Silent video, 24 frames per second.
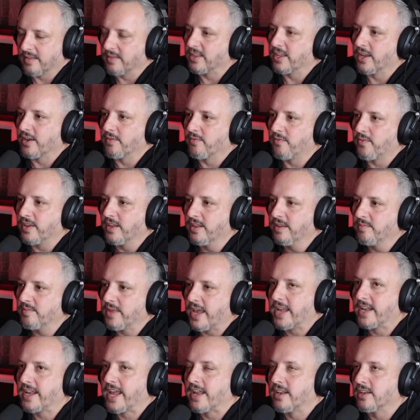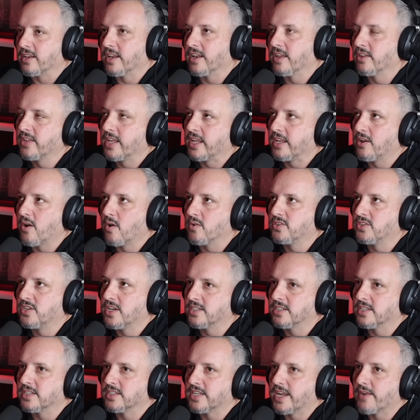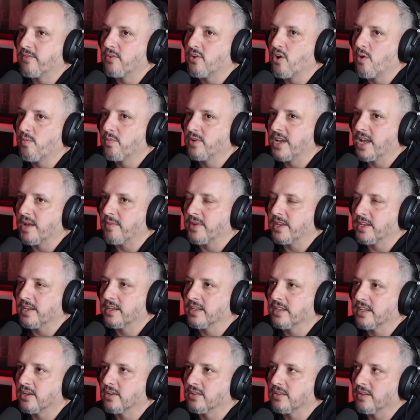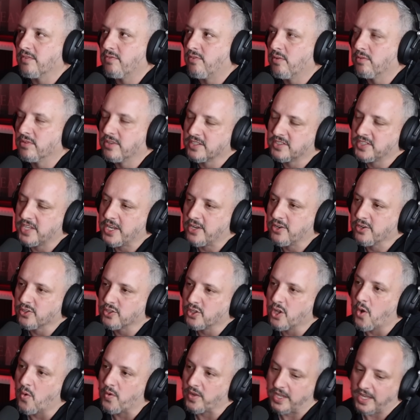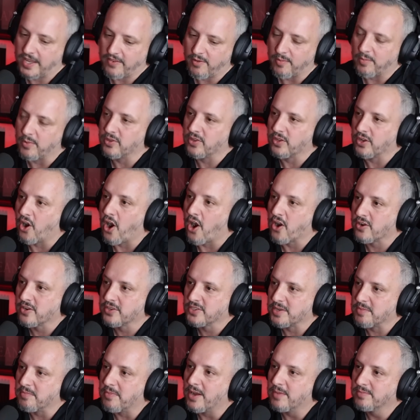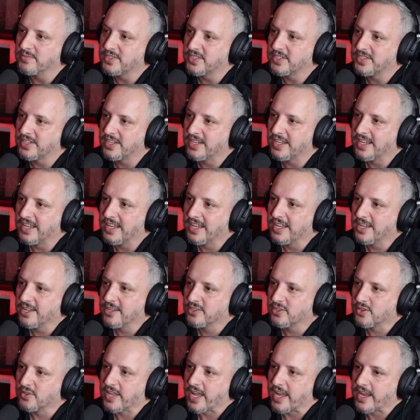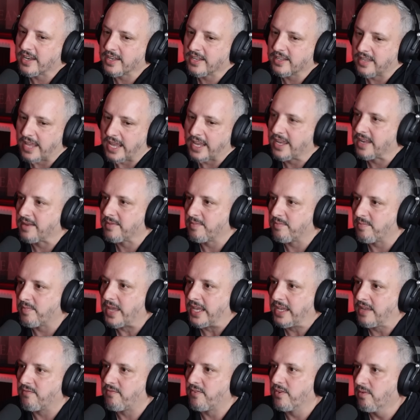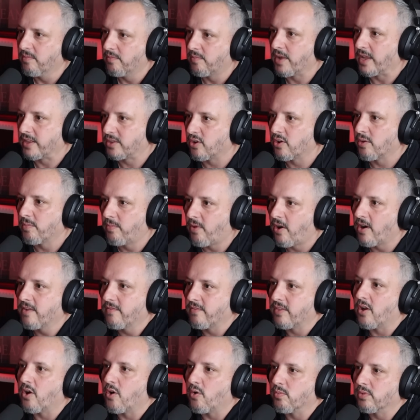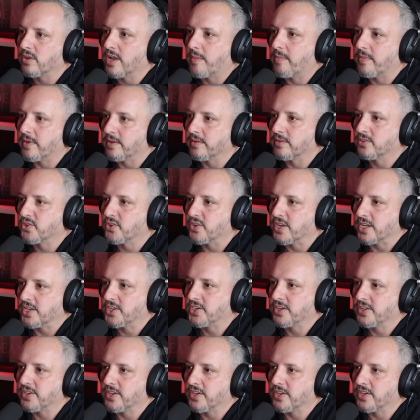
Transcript: they're feeling. And another thing Coach does is every homecoming, the seniors go and give them the garters and mums, so that they can feel, but they're a part of the homecoming tradition.